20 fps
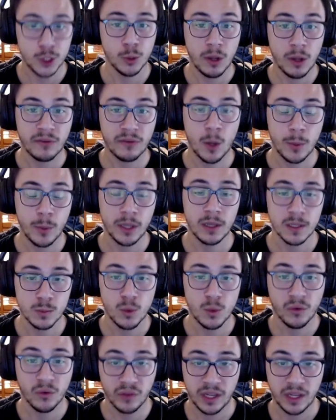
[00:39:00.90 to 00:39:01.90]
have Kobe in this
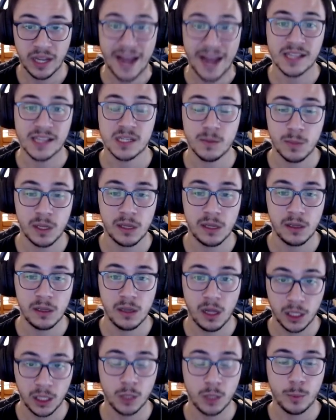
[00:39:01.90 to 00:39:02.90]
movie, it has to be
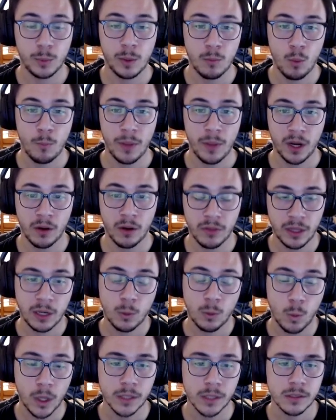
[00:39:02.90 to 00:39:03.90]
a little bit more bigger than it
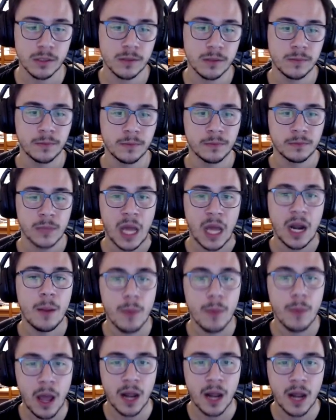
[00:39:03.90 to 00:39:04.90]
was. And
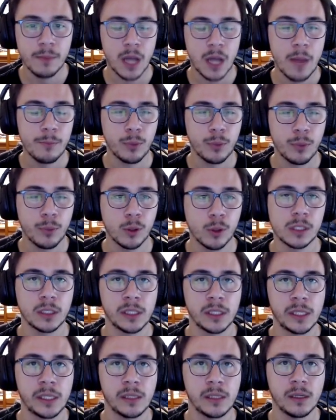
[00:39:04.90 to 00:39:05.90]
I'm
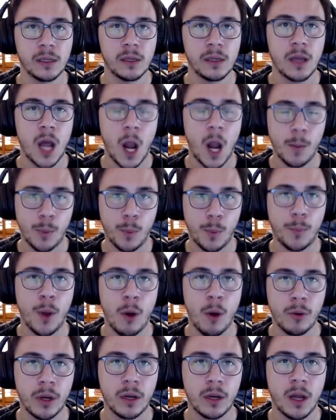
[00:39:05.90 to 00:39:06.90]
personally a
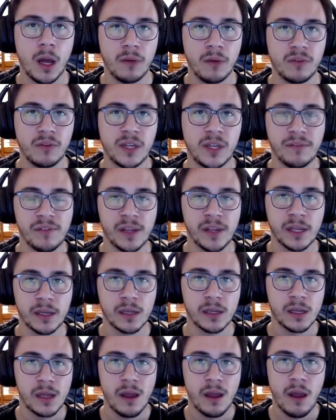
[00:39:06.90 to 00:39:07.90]
proponent of giving
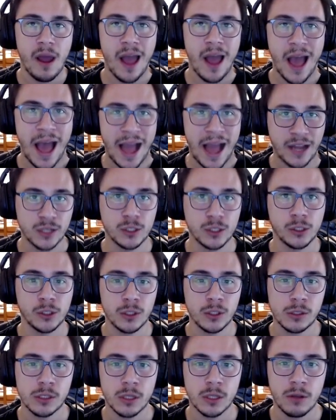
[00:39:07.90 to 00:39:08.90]

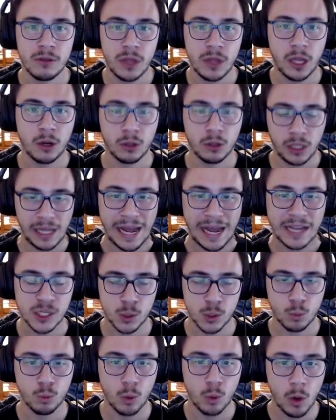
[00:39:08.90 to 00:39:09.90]
actors their
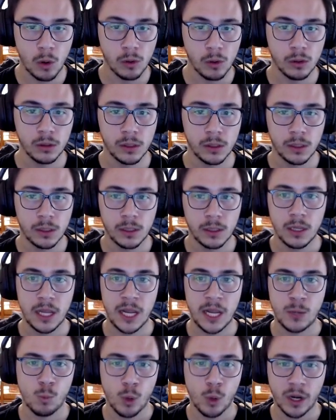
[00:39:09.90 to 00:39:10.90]
last role
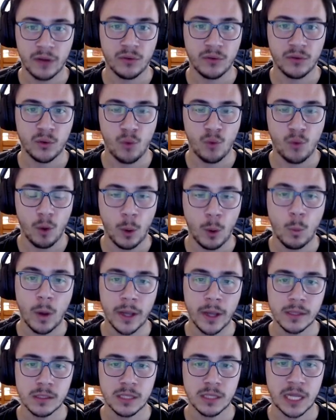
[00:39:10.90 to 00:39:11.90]
in whatever form it
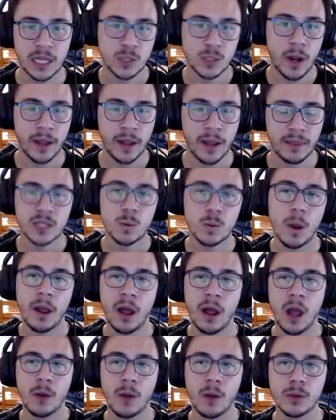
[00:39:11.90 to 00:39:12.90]
was. That's why
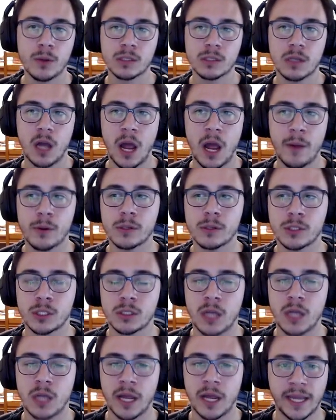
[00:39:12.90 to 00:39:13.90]
I was
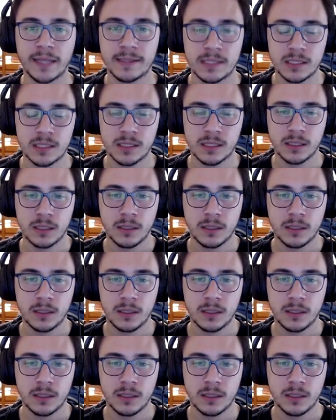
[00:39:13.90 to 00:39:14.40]
against